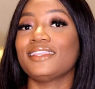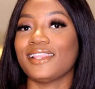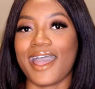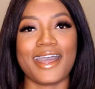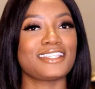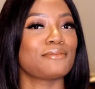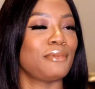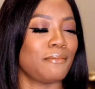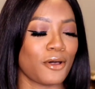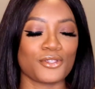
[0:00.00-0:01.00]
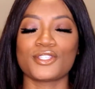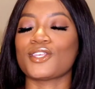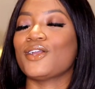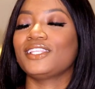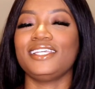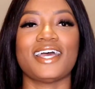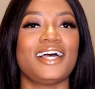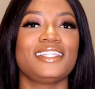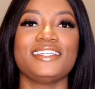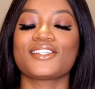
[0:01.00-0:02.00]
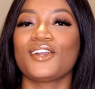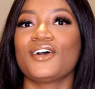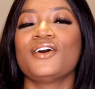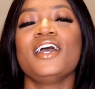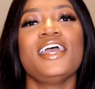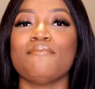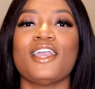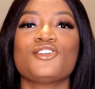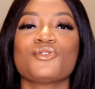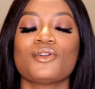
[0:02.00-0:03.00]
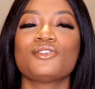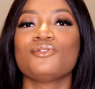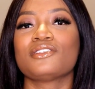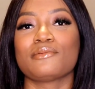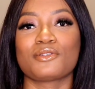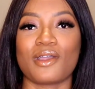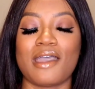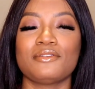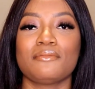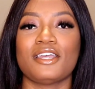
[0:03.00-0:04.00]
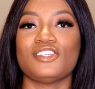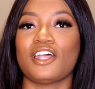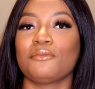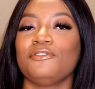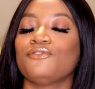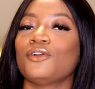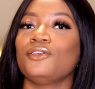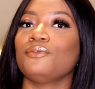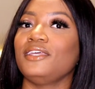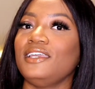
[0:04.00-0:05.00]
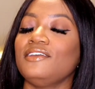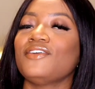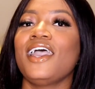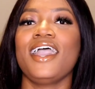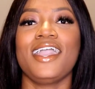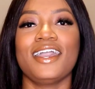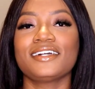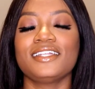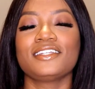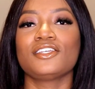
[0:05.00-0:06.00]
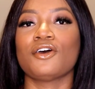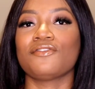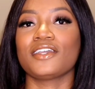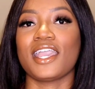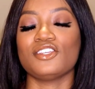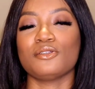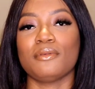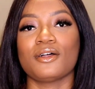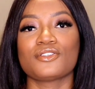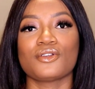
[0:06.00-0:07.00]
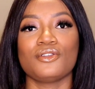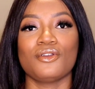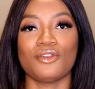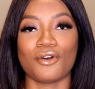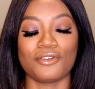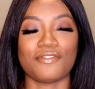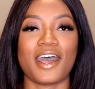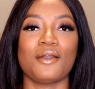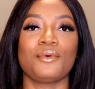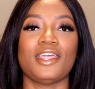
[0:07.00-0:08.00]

And last but most certainly not least, girl, make sure to subscribe to my channel before you leave and click the notification bell so you're notified